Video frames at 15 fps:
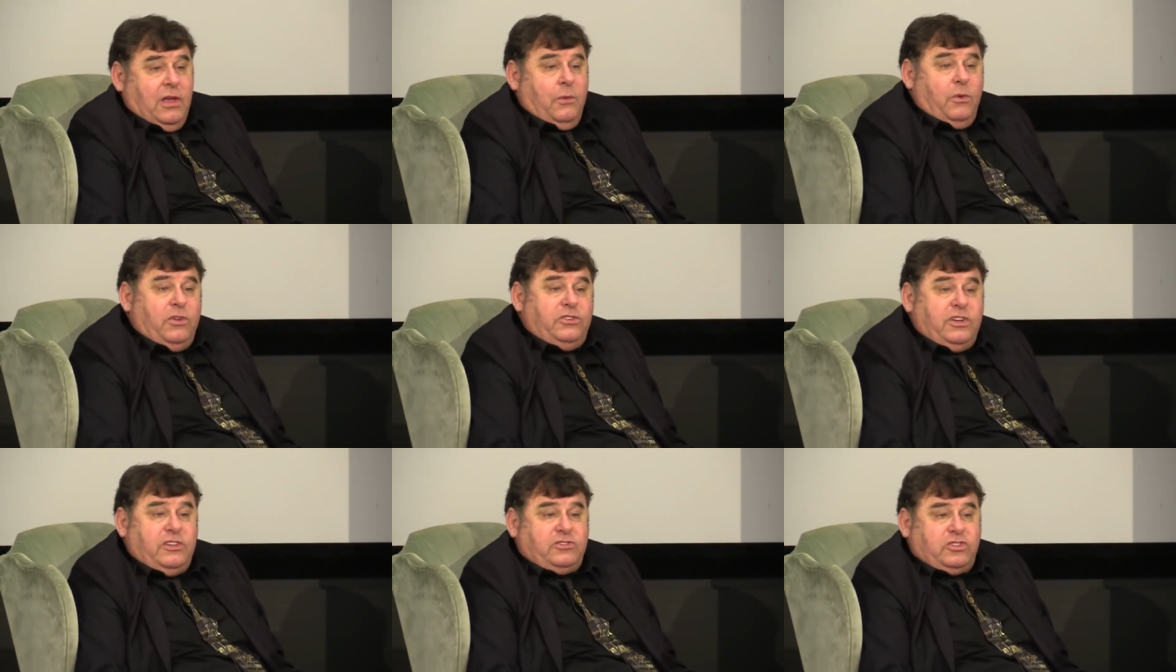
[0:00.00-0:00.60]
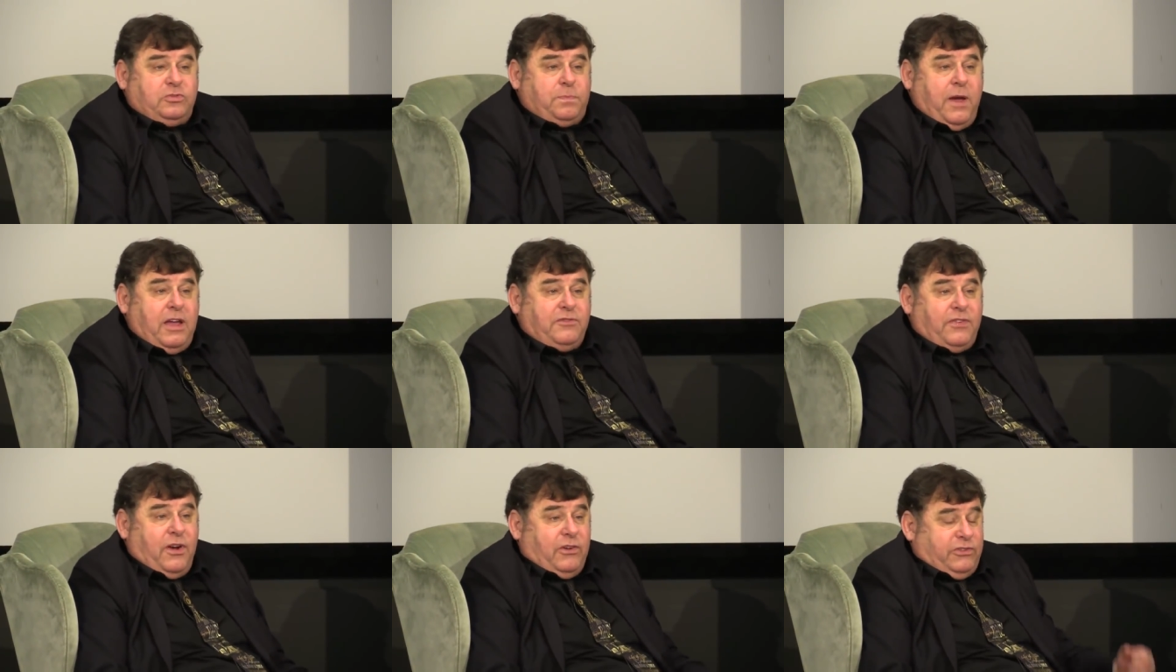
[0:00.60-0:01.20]
When Jesus
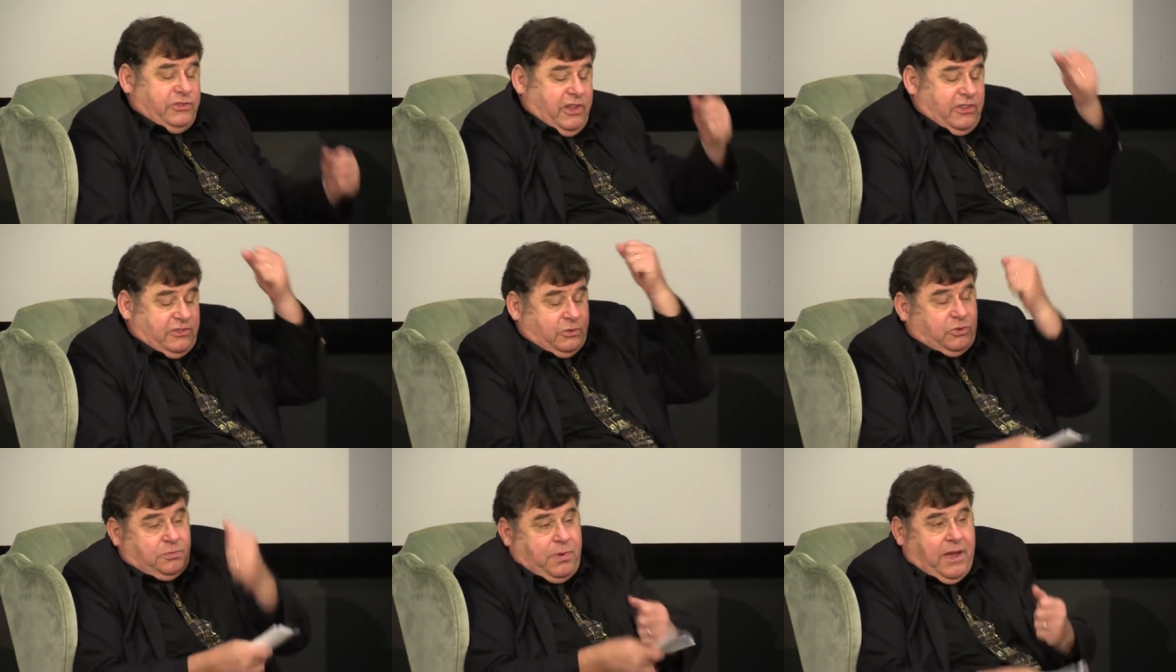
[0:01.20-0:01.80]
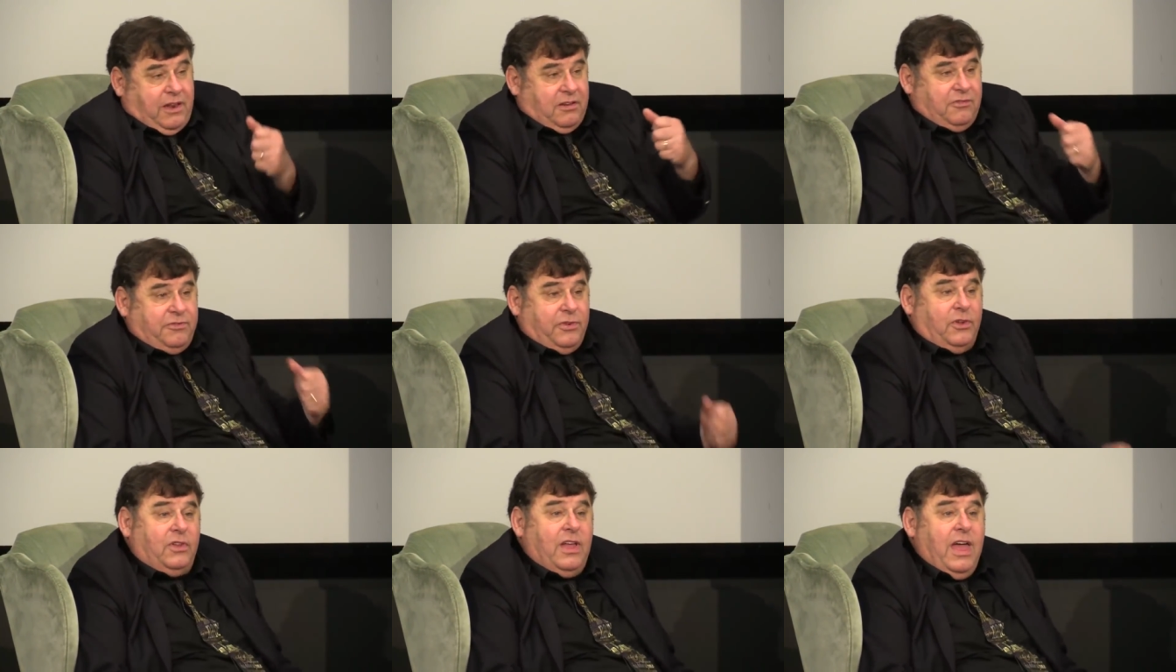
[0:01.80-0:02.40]
paid for our sins, it was paid in
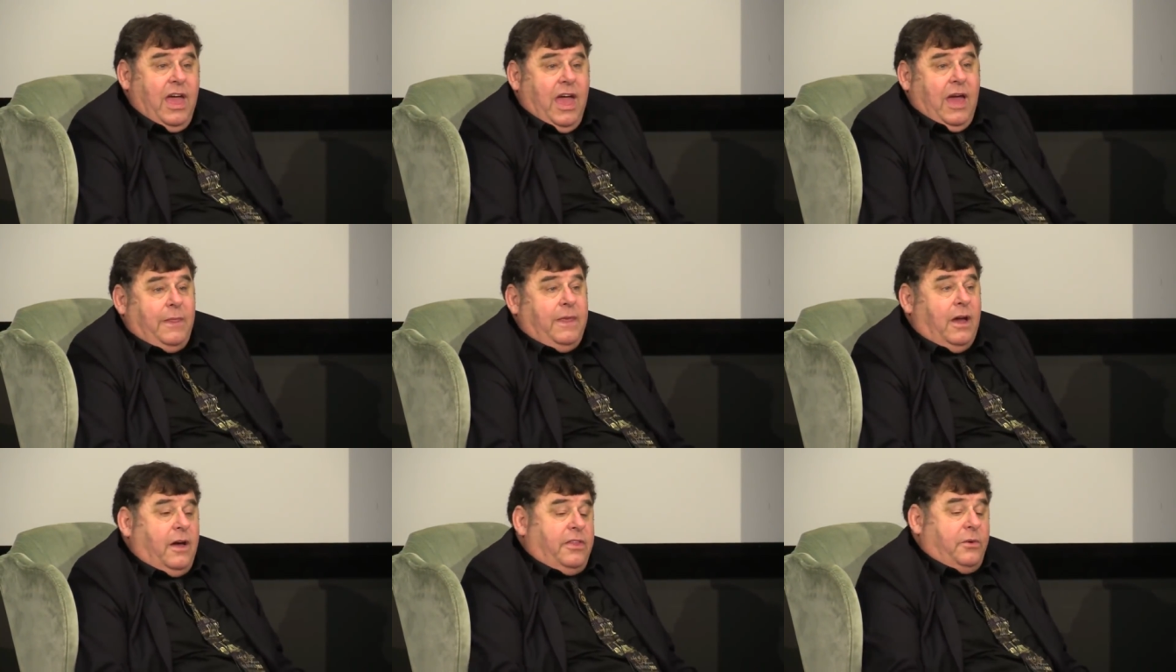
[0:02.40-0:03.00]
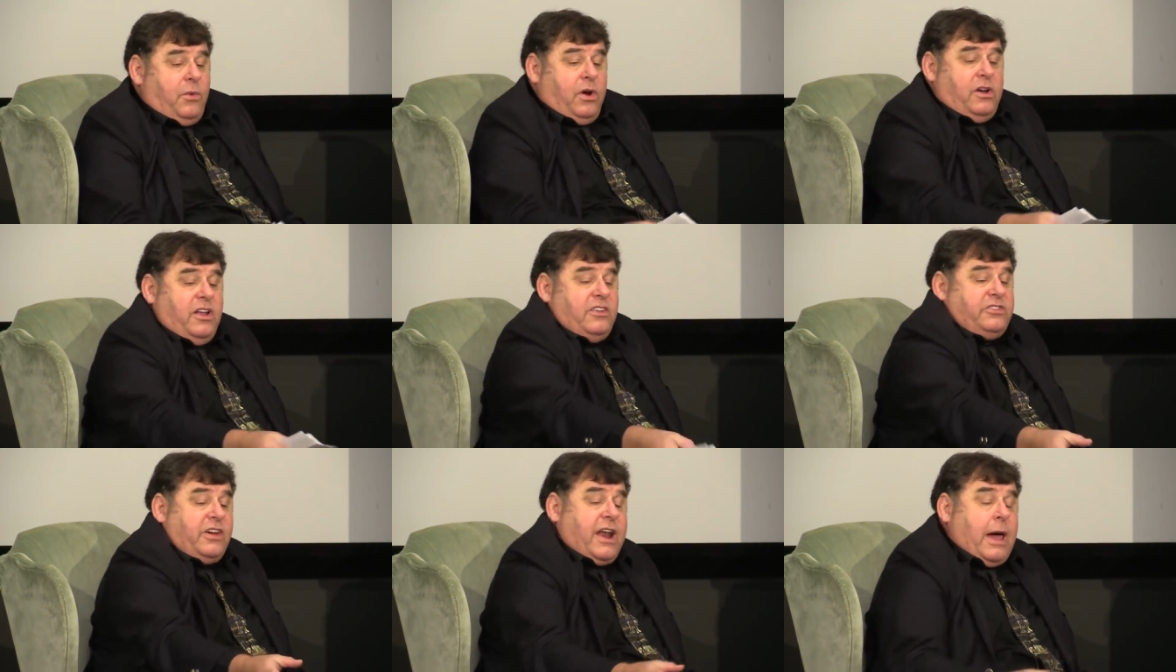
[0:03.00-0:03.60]
full. And the other word
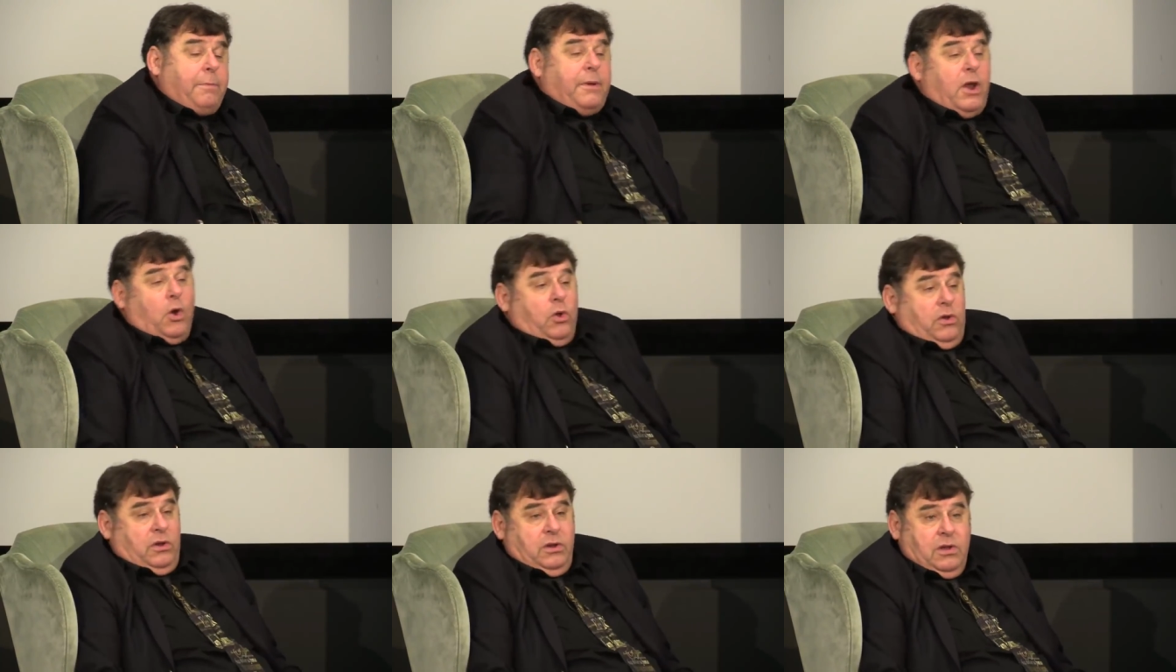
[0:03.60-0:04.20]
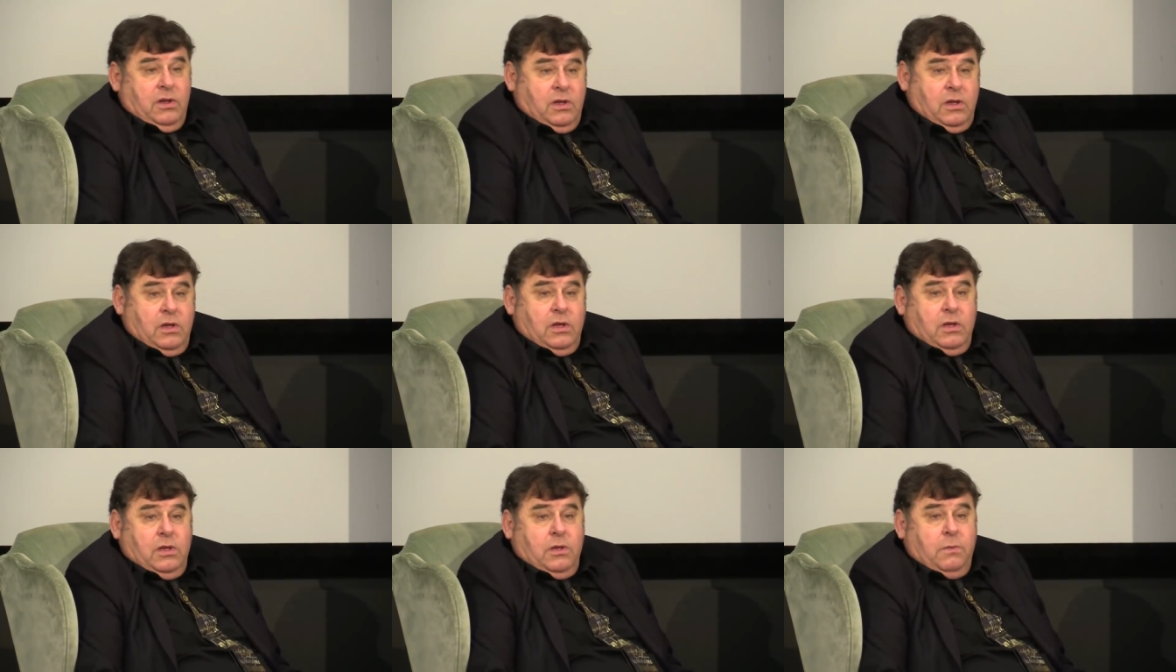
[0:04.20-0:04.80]
is Arabanon,
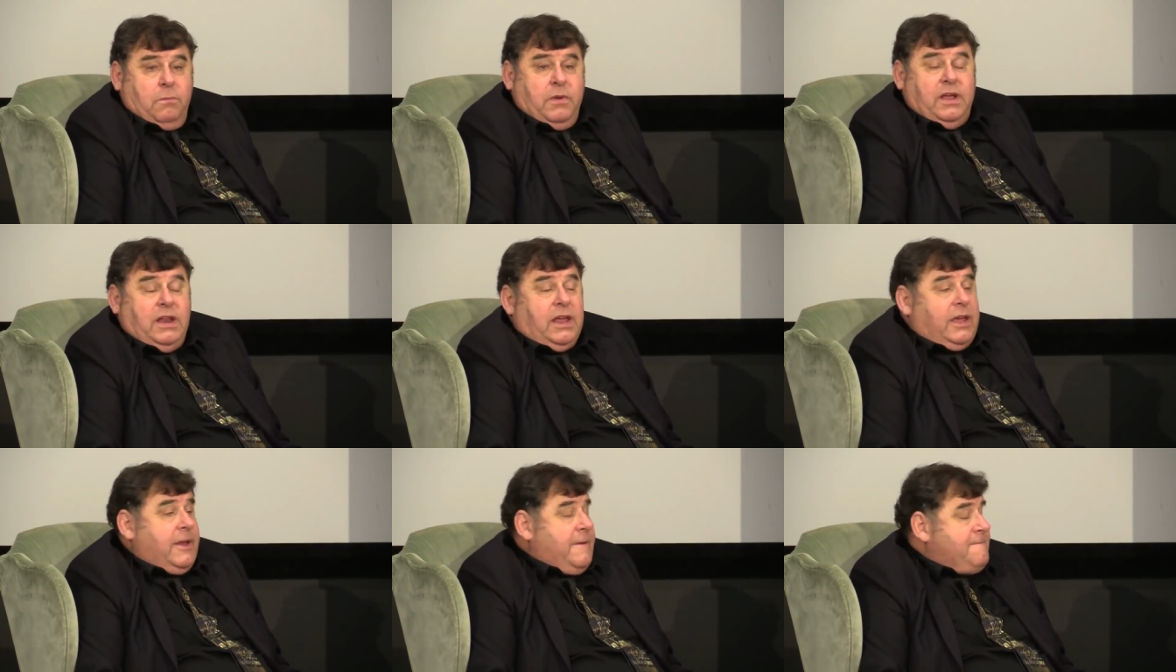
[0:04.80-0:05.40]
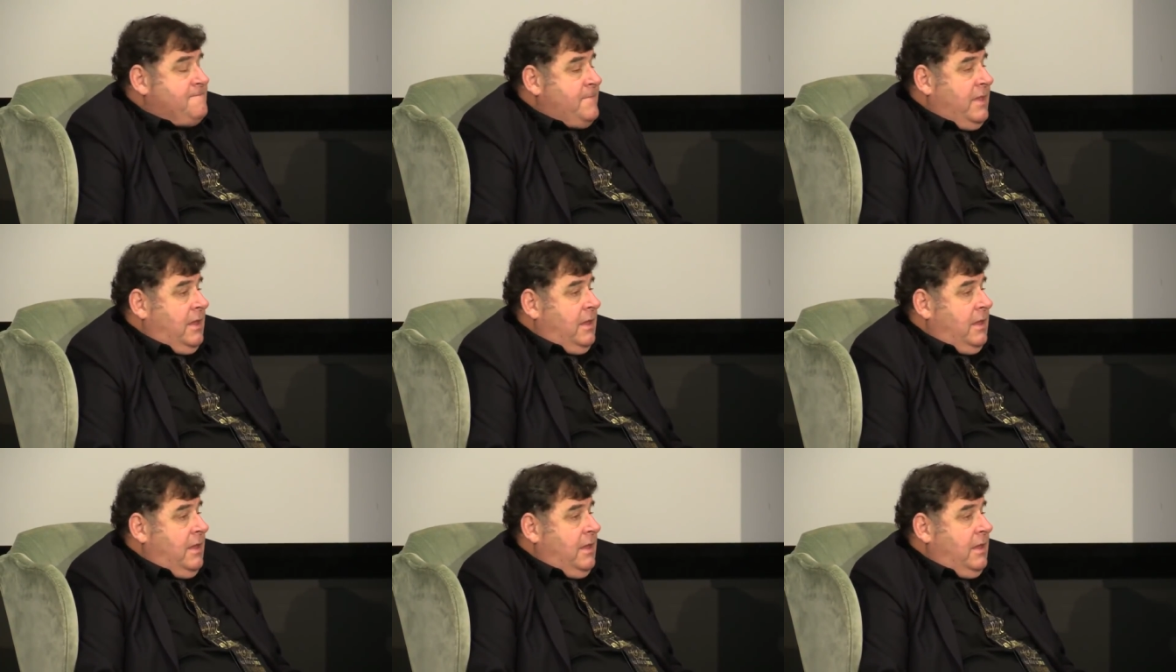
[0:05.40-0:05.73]
meaning